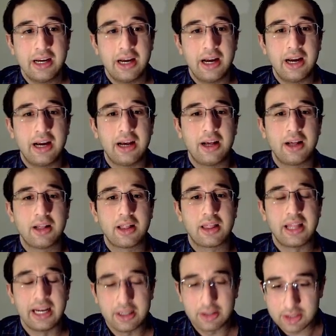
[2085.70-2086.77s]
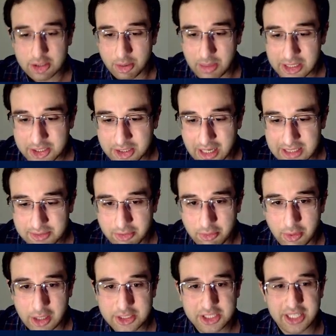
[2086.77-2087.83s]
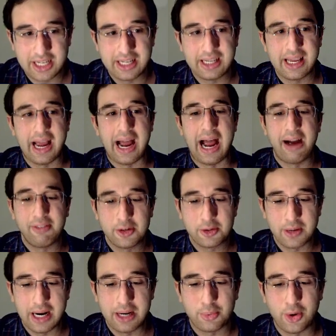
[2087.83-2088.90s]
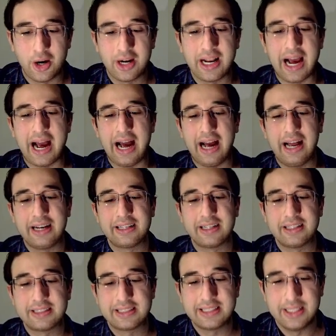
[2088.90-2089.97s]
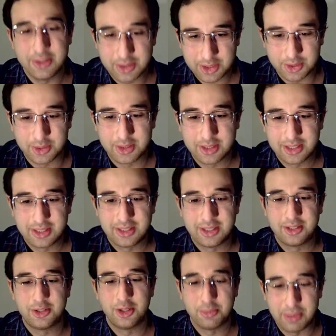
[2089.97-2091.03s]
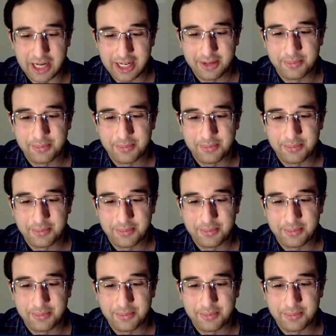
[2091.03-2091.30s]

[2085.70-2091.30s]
Thank you so much, guys, for watching. Have a great one and see you soon. Goodbye.